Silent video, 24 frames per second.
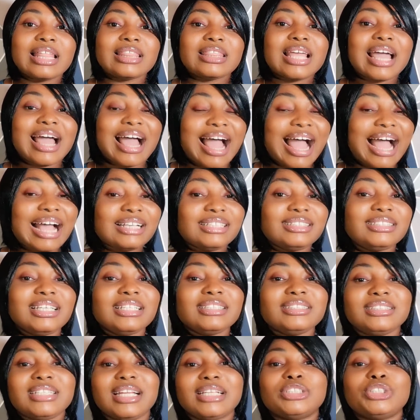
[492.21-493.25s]
the
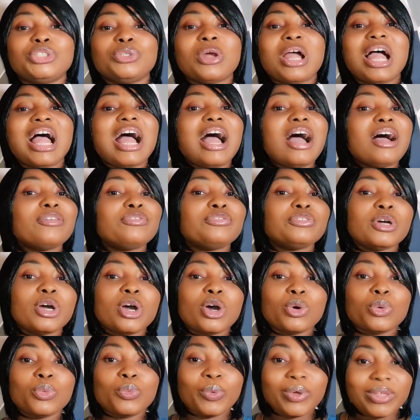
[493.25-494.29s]
access that you have
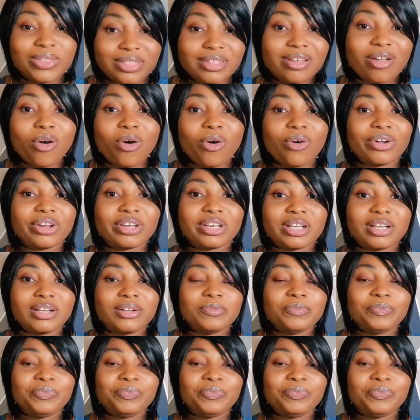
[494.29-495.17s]
with God,